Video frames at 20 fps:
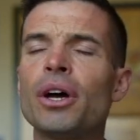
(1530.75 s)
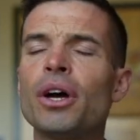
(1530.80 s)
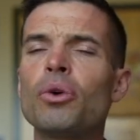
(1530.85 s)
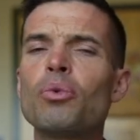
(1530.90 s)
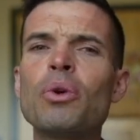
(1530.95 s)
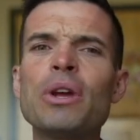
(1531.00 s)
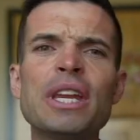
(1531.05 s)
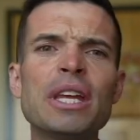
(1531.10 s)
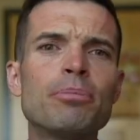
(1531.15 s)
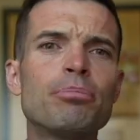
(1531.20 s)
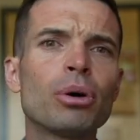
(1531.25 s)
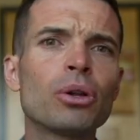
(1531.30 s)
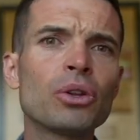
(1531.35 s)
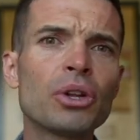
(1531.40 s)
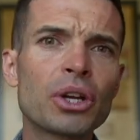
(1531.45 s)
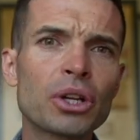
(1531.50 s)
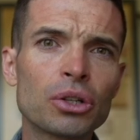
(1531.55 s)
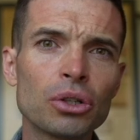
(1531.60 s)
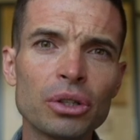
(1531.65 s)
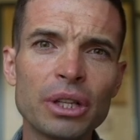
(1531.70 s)
We need
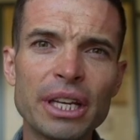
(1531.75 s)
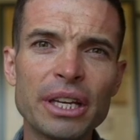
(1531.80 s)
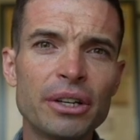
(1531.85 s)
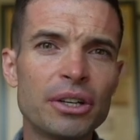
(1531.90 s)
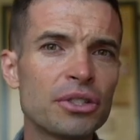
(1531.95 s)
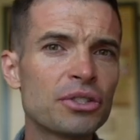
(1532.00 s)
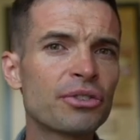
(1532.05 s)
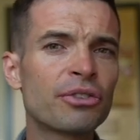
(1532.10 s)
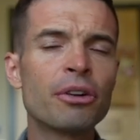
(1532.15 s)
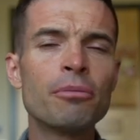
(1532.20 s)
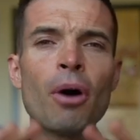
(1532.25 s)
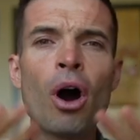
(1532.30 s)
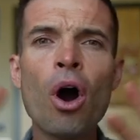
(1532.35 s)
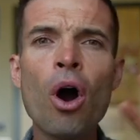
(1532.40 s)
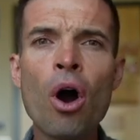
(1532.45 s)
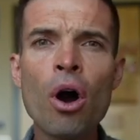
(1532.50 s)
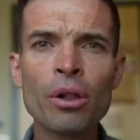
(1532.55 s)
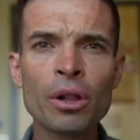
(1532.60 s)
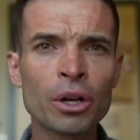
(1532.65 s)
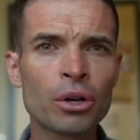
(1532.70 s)
political leaders from
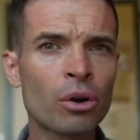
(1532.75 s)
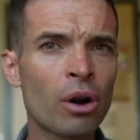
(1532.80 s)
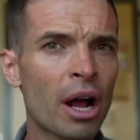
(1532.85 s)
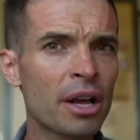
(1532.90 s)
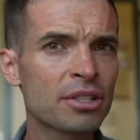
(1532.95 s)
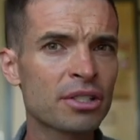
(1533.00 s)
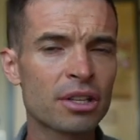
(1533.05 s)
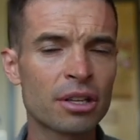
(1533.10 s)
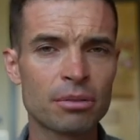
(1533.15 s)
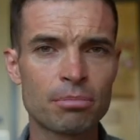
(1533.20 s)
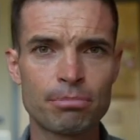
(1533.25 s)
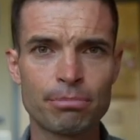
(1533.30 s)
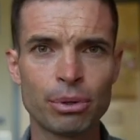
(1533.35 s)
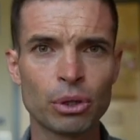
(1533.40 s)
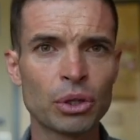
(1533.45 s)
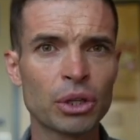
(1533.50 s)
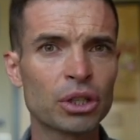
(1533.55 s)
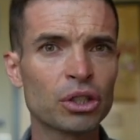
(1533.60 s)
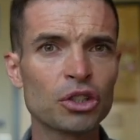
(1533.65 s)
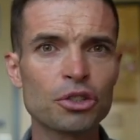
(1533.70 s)
all across the
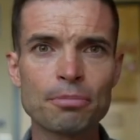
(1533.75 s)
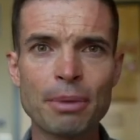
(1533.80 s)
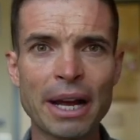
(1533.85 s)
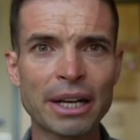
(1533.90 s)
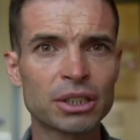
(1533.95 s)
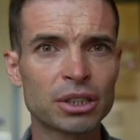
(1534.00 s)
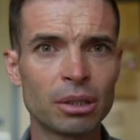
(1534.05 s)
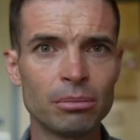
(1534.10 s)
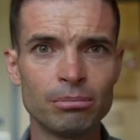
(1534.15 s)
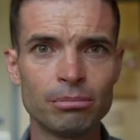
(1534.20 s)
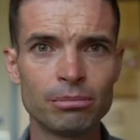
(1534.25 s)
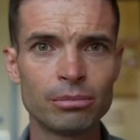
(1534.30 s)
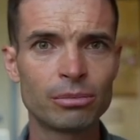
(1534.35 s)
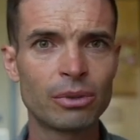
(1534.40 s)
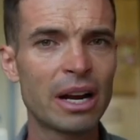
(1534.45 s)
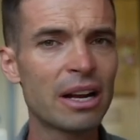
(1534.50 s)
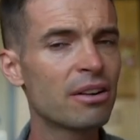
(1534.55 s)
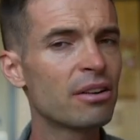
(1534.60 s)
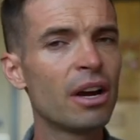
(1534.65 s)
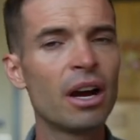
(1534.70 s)
political spectrum,
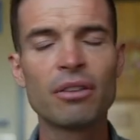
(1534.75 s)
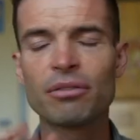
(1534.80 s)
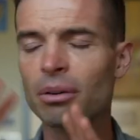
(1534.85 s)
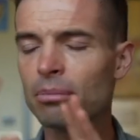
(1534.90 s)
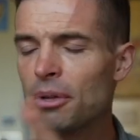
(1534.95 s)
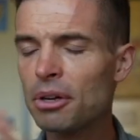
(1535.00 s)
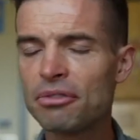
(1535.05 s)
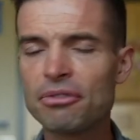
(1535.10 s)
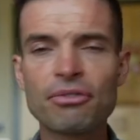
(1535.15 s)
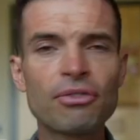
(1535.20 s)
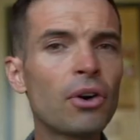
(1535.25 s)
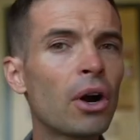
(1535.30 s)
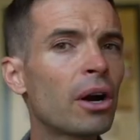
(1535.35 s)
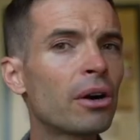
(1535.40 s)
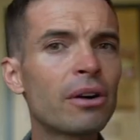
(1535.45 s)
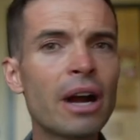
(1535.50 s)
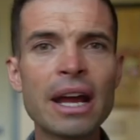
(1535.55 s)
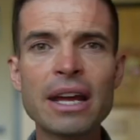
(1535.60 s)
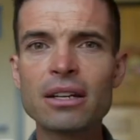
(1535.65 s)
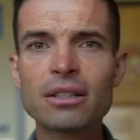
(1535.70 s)
right? From the far
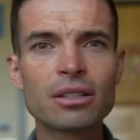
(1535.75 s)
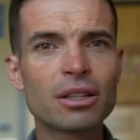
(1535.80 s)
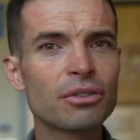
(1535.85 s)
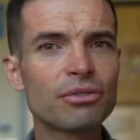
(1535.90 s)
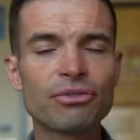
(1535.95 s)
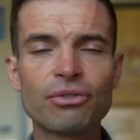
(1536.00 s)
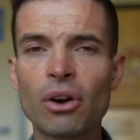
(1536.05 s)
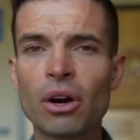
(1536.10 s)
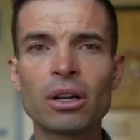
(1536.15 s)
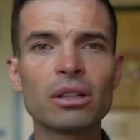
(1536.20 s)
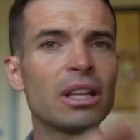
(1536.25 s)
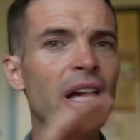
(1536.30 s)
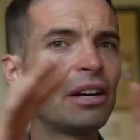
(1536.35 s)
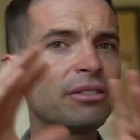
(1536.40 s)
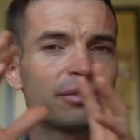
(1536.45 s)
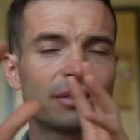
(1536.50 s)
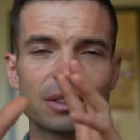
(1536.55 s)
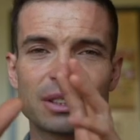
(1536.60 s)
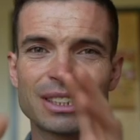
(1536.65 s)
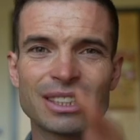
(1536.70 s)
right to the far
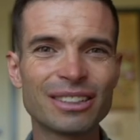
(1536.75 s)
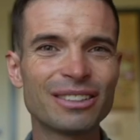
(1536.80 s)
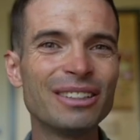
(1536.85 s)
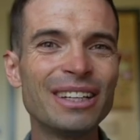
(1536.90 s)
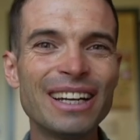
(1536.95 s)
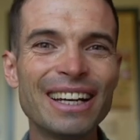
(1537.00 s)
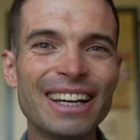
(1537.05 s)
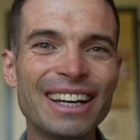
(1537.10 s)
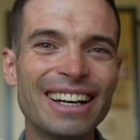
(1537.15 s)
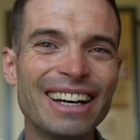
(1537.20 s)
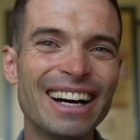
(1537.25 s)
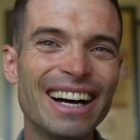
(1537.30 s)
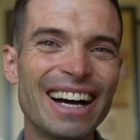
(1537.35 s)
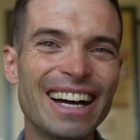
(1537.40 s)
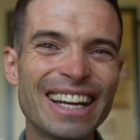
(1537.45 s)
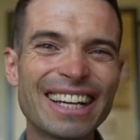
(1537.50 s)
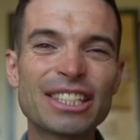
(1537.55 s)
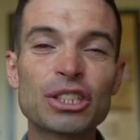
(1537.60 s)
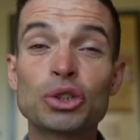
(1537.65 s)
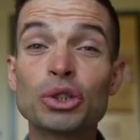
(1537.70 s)
left to the
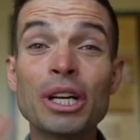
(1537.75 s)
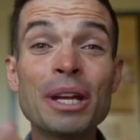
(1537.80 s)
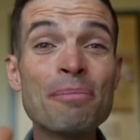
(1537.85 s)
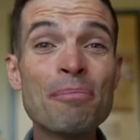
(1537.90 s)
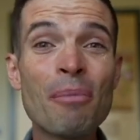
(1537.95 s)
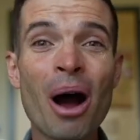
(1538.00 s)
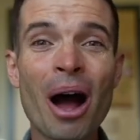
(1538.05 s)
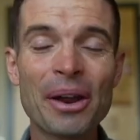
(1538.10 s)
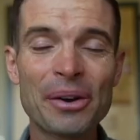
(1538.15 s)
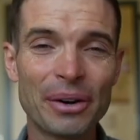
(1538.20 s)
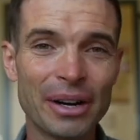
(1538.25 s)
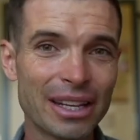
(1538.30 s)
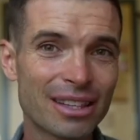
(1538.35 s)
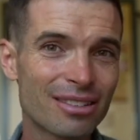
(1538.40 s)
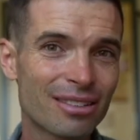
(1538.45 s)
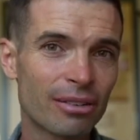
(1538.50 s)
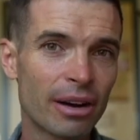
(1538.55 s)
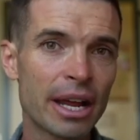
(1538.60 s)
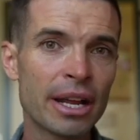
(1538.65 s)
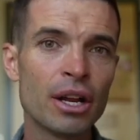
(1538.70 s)
extreme
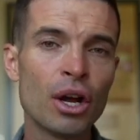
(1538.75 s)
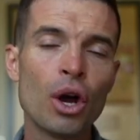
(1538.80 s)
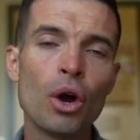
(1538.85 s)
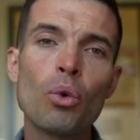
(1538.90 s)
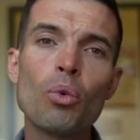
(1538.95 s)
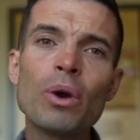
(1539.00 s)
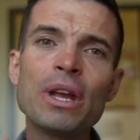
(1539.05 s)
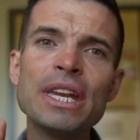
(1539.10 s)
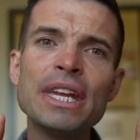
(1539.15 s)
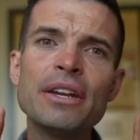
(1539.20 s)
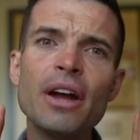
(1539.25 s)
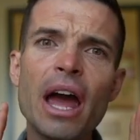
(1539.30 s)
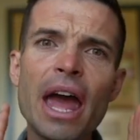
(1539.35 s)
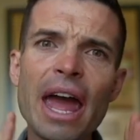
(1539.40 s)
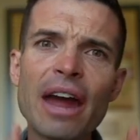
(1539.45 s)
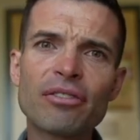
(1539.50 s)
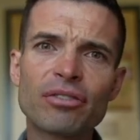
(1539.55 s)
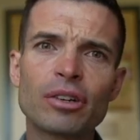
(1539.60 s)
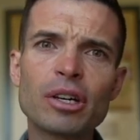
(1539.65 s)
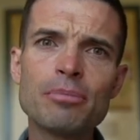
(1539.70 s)
moderates, right? We need
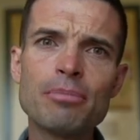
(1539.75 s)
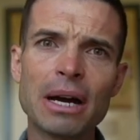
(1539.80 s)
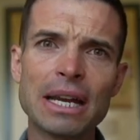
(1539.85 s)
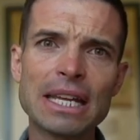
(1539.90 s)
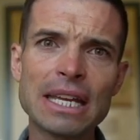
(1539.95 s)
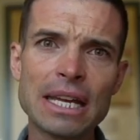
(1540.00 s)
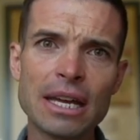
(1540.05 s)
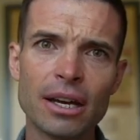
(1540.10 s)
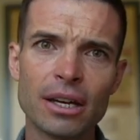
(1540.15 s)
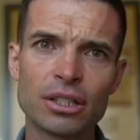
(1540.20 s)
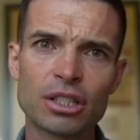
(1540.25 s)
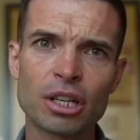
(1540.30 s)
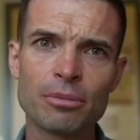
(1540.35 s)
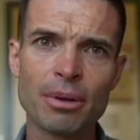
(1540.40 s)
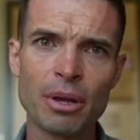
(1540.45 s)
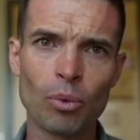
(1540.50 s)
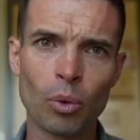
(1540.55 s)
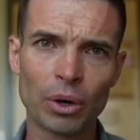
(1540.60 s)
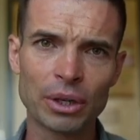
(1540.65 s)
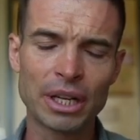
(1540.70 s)
everybody to be
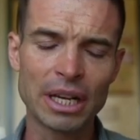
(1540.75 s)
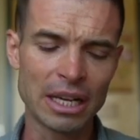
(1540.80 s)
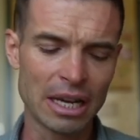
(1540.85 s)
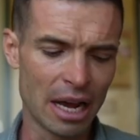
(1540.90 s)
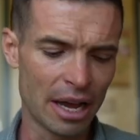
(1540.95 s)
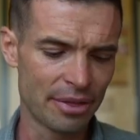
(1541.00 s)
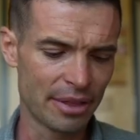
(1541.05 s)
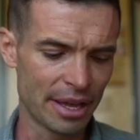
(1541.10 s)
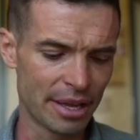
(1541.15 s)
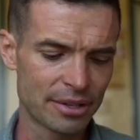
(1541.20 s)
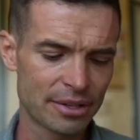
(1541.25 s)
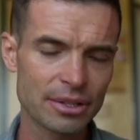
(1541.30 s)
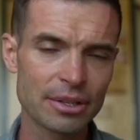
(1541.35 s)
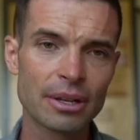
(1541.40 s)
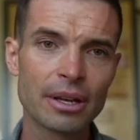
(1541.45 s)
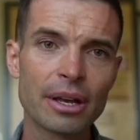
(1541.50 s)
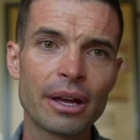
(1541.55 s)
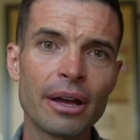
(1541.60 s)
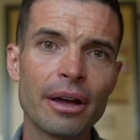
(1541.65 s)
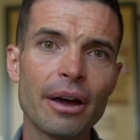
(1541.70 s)
working on this
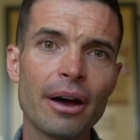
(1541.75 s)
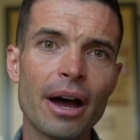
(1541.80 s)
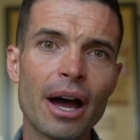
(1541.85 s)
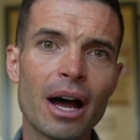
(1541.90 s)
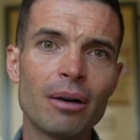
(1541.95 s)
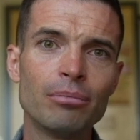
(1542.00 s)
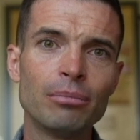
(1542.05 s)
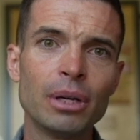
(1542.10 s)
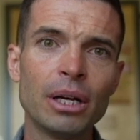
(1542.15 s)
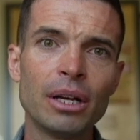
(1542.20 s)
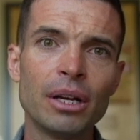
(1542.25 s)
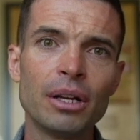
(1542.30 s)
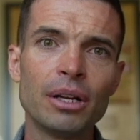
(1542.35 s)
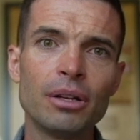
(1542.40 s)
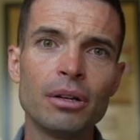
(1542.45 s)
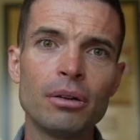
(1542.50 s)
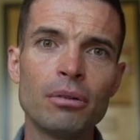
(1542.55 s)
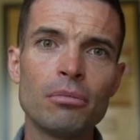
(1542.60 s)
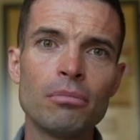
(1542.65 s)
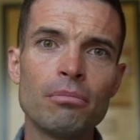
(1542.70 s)

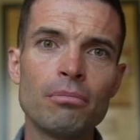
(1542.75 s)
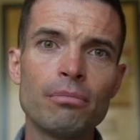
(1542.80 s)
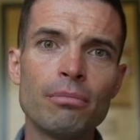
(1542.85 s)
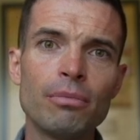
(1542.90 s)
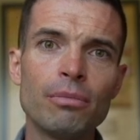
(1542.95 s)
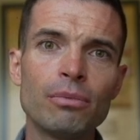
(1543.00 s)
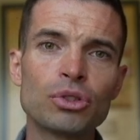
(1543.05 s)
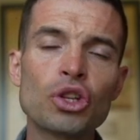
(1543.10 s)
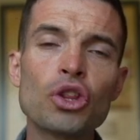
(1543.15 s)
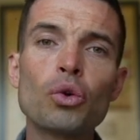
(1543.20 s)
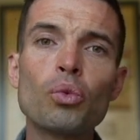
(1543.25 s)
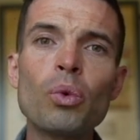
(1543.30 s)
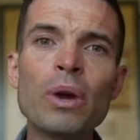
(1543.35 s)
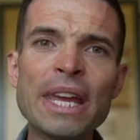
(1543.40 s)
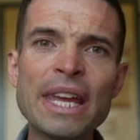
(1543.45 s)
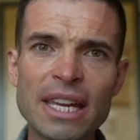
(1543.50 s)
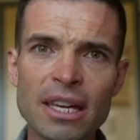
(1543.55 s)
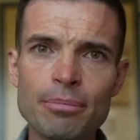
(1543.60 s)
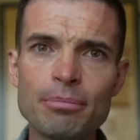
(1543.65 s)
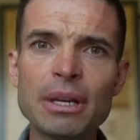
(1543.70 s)
so that we
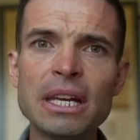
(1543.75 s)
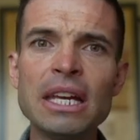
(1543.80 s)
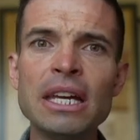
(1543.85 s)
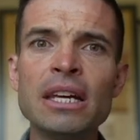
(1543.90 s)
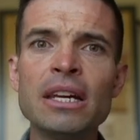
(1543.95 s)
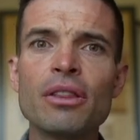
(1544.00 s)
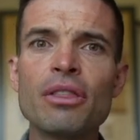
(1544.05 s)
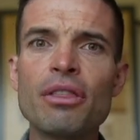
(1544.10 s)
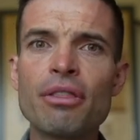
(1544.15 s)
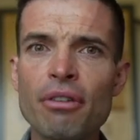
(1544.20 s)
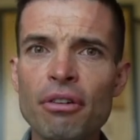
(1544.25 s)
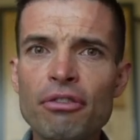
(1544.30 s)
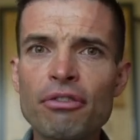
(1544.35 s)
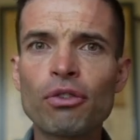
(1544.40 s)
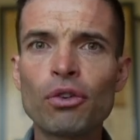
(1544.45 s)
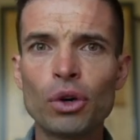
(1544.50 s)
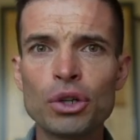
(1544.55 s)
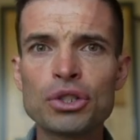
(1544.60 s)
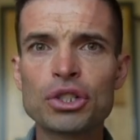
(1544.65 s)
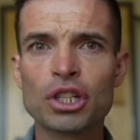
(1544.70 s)
can be the
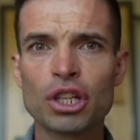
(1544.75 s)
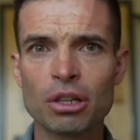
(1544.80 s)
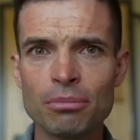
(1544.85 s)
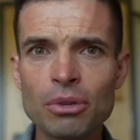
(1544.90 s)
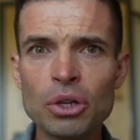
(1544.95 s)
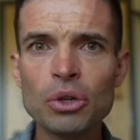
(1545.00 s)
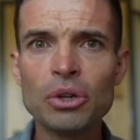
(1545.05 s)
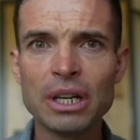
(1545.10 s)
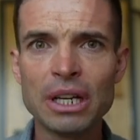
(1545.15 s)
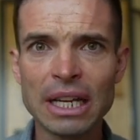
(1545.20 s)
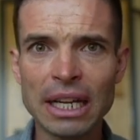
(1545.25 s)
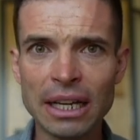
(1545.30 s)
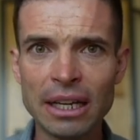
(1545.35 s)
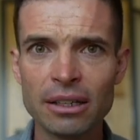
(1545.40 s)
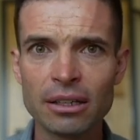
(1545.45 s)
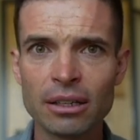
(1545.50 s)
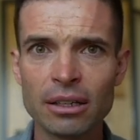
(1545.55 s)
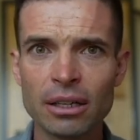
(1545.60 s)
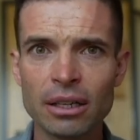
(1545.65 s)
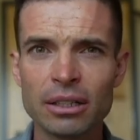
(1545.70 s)
first community
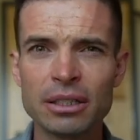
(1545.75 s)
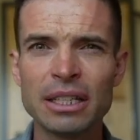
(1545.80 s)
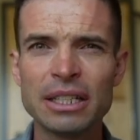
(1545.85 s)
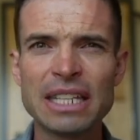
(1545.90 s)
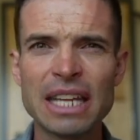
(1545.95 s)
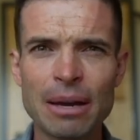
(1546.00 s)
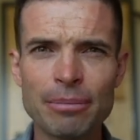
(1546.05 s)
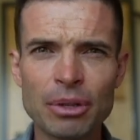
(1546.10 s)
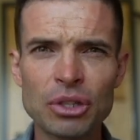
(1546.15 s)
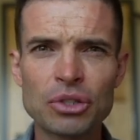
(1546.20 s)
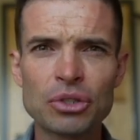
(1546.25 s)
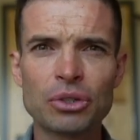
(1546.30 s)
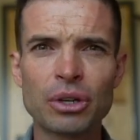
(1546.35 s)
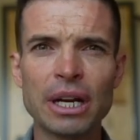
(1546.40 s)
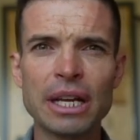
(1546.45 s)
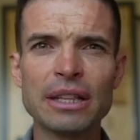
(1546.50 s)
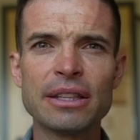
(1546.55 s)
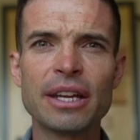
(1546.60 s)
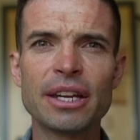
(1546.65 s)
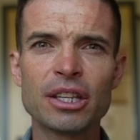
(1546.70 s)
to
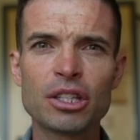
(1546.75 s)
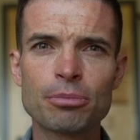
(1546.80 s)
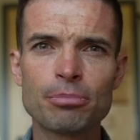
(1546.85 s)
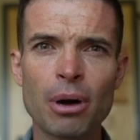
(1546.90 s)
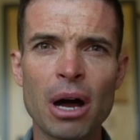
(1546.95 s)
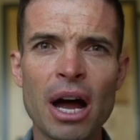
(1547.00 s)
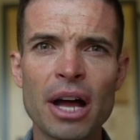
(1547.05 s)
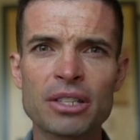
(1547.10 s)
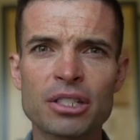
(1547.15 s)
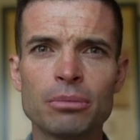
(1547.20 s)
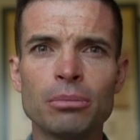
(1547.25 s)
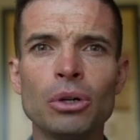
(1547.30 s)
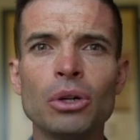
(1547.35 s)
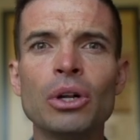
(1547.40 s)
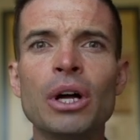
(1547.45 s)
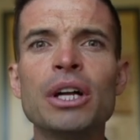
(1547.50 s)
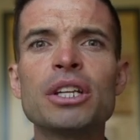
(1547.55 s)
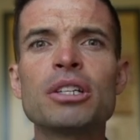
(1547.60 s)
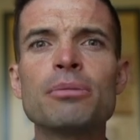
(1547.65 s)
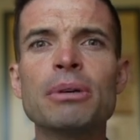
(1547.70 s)
demonstrate that it's possible
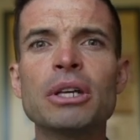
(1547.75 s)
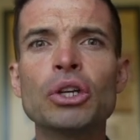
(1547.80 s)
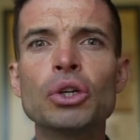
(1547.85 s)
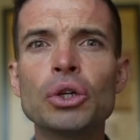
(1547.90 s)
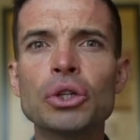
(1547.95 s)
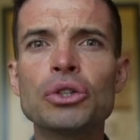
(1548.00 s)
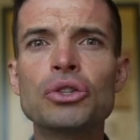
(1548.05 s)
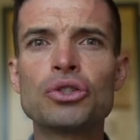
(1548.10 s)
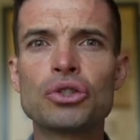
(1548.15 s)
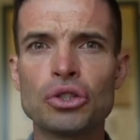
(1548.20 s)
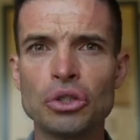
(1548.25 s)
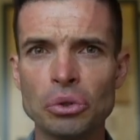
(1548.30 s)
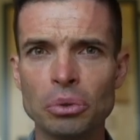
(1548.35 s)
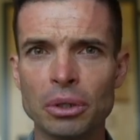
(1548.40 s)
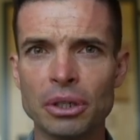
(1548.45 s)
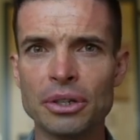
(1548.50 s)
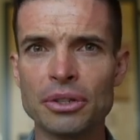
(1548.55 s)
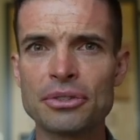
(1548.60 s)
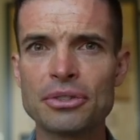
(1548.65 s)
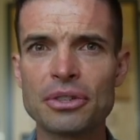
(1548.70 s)
to be good
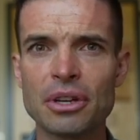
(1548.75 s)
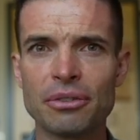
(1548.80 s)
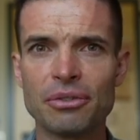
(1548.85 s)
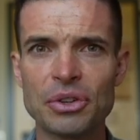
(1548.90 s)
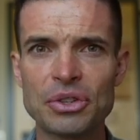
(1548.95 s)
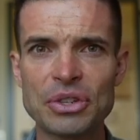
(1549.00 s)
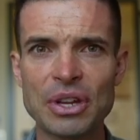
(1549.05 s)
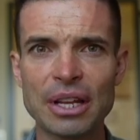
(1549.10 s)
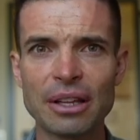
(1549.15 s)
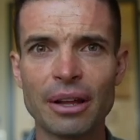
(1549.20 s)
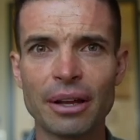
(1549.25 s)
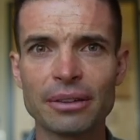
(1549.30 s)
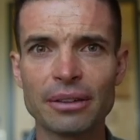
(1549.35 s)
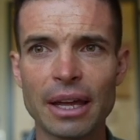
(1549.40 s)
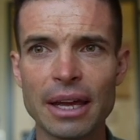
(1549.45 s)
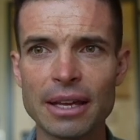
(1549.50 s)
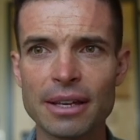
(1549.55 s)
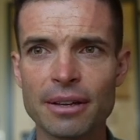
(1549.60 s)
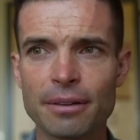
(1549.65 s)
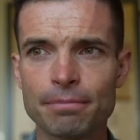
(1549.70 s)
stewards of a saline
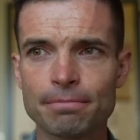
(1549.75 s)
lake.